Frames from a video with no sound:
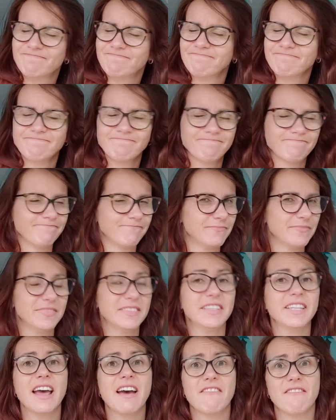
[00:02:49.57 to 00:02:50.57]

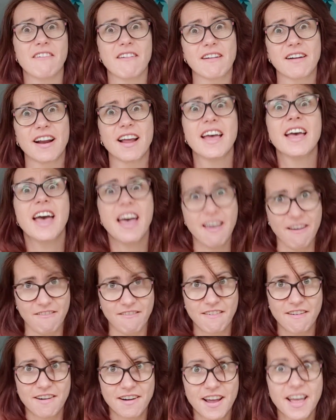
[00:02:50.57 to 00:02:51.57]
Never
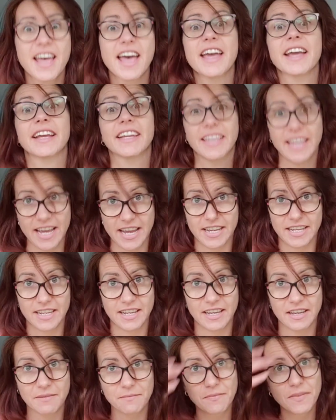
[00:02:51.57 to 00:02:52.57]
ever
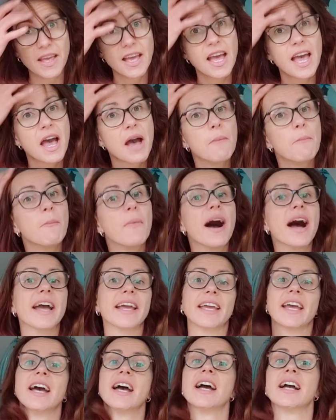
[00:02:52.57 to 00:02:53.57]
again.
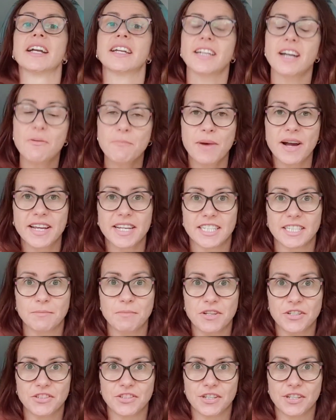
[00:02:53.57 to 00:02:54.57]
My company's
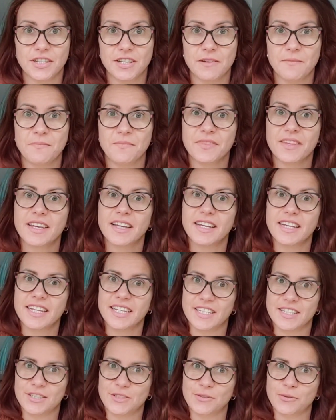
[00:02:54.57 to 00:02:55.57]
mission
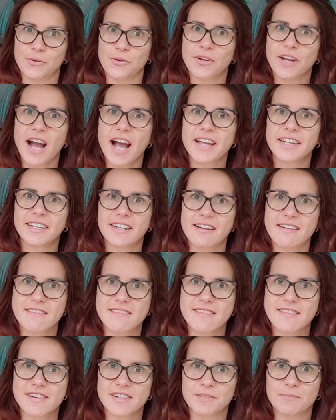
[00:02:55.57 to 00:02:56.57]
is to guide
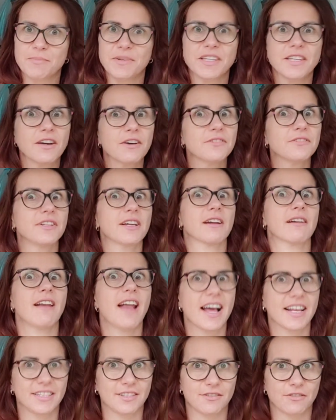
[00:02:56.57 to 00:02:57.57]
learners beyond the
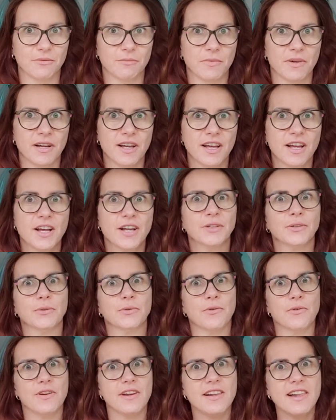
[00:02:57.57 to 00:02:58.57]
classroom
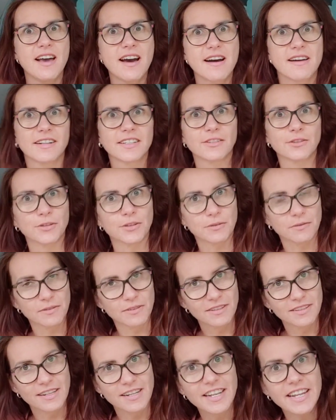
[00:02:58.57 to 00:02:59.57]
to
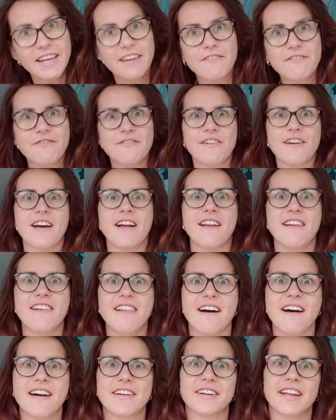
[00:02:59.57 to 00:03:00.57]
live,
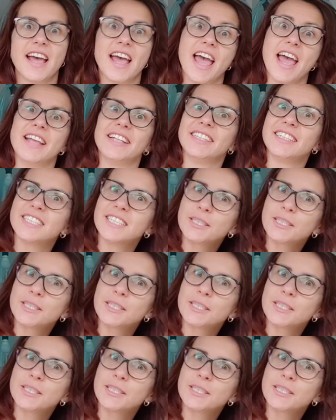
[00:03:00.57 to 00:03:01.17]
learn and